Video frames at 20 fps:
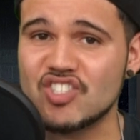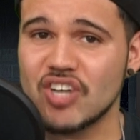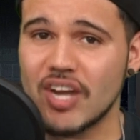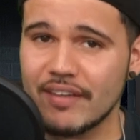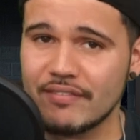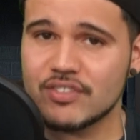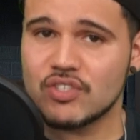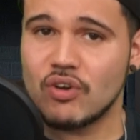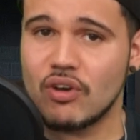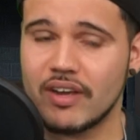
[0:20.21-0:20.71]

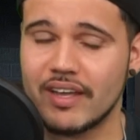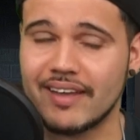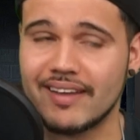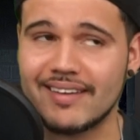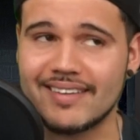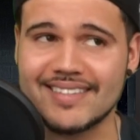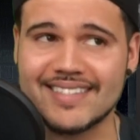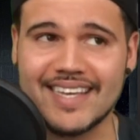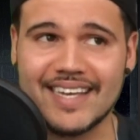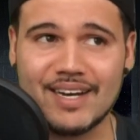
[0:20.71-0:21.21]
Jive
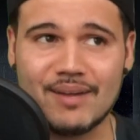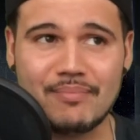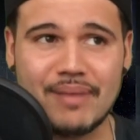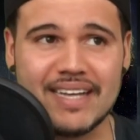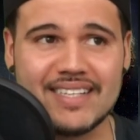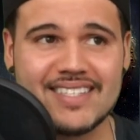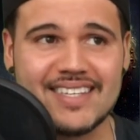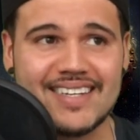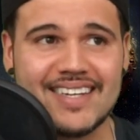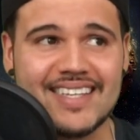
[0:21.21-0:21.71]
Talkin, taking it
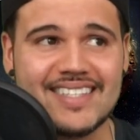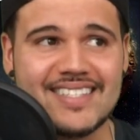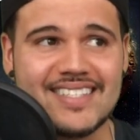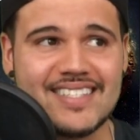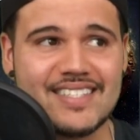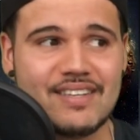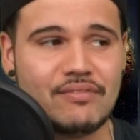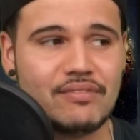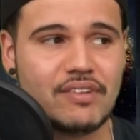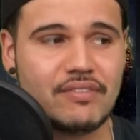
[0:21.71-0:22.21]
back to
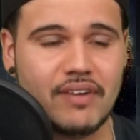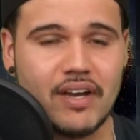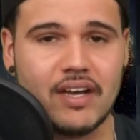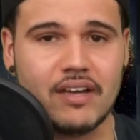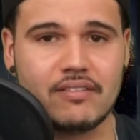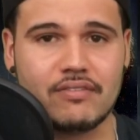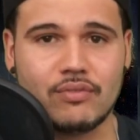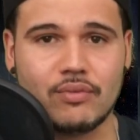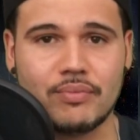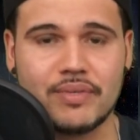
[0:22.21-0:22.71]
1975.